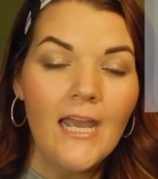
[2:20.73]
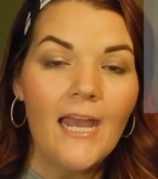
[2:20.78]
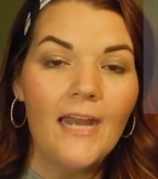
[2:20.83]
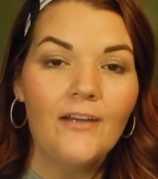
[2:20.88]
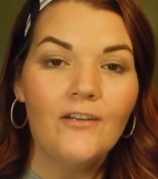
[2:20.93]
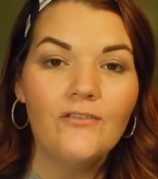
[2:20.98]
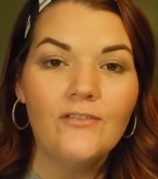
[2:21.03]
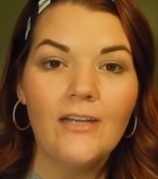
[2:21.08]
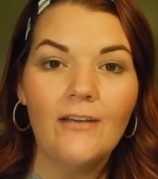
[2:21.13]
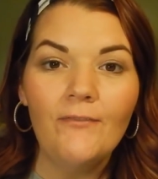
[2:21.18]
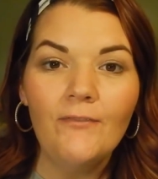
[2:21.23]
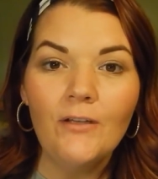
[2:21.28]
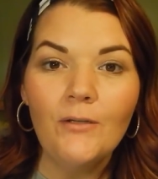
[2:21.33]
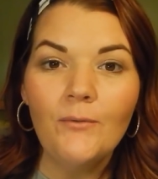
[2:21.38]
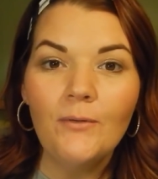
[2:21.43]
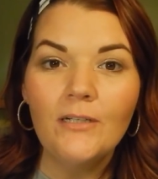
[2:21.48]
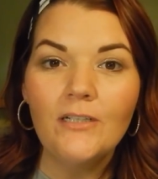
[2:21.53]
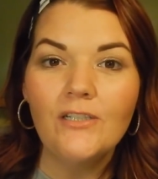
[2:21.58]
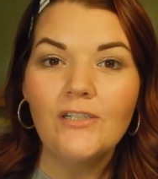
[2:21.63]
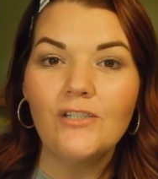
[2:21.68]
And you definitely
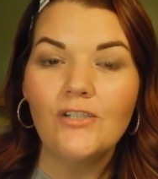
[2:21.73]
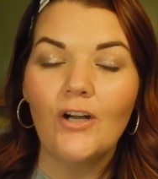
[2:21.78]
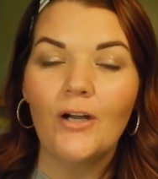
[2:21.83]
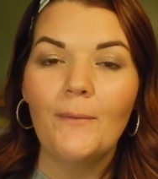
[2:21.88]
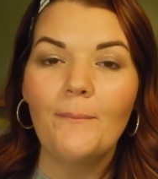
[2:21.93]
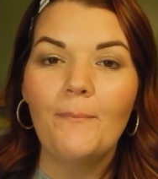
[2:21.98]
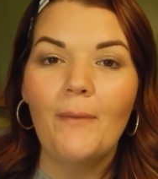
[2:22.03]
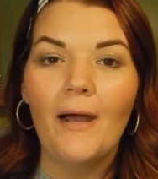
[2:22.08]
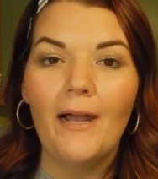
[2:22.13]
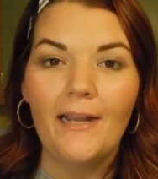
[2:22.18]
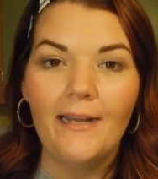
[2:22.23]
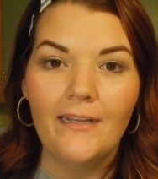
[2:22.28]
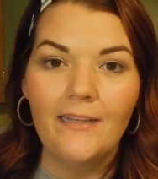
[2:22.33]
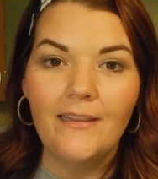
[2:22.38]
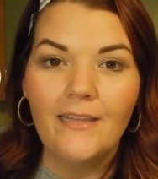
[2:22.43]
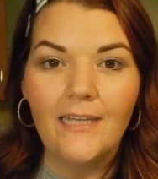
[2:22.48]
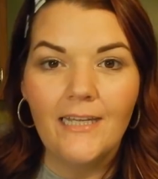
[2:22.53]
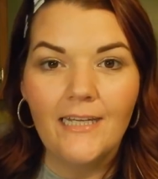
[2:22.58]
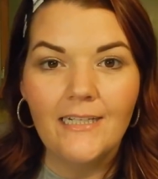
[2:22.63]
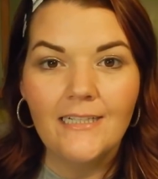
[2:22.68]
want to start buying
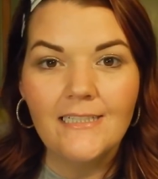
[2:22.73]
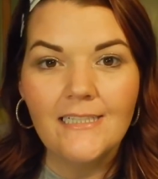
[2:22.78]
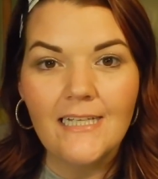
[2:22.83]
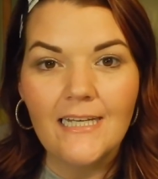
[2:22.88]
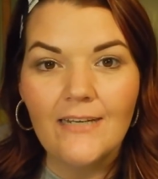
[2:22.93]
things